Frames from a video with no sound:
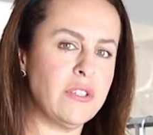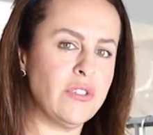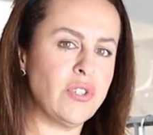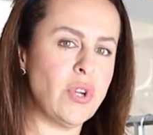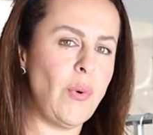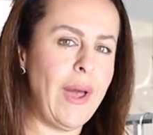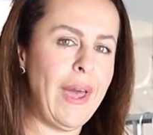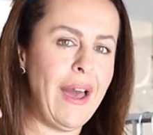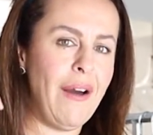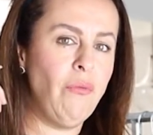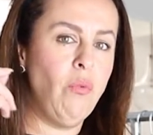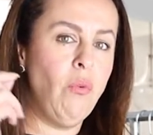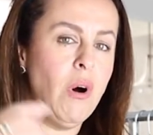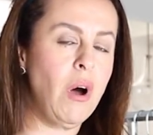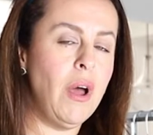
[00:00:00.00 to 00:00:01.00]
And so I
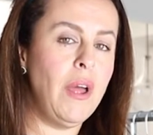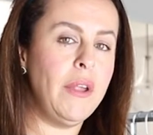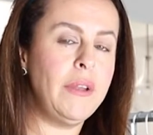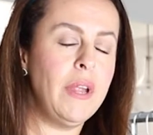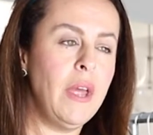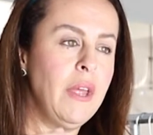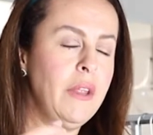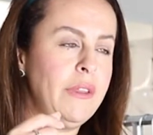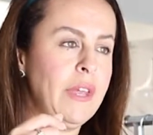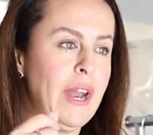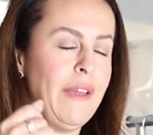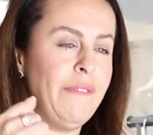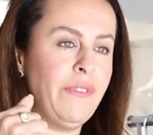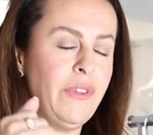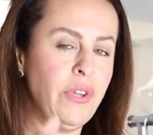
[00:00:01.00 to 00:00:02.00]
have one that
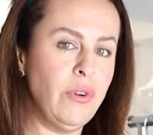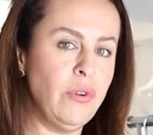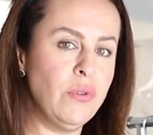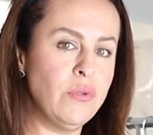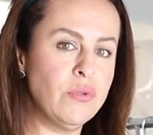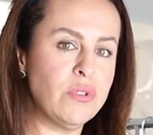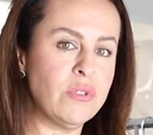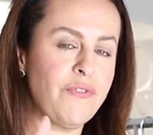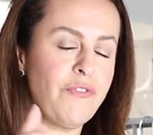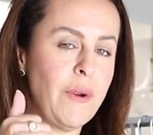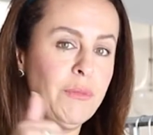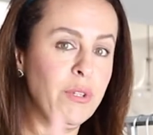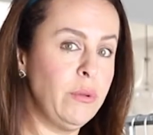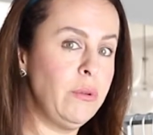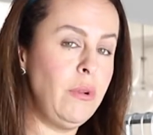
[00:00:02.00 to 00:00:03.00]
I've used
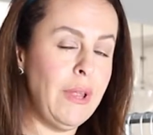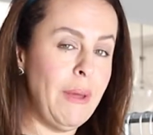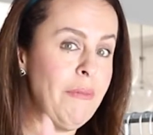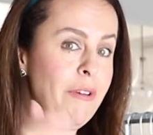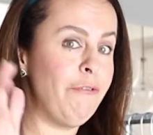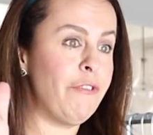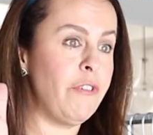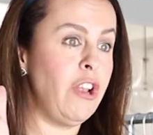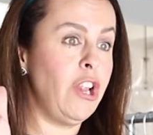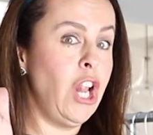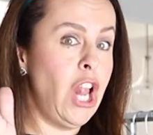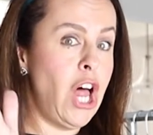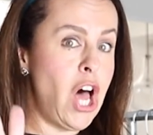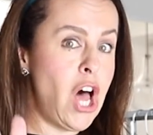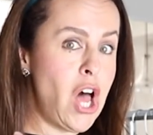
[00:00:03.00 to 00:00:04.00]
from Lululemon for a
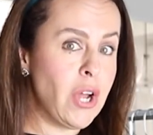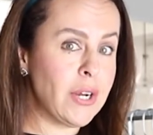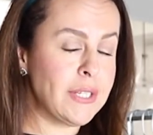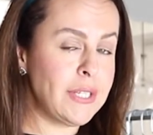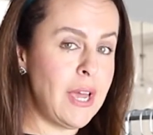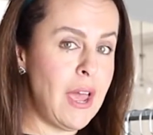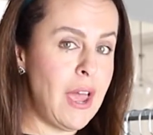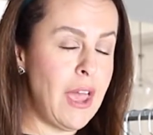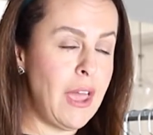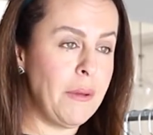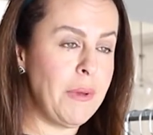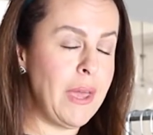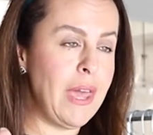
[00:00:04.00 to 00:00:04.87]
long time,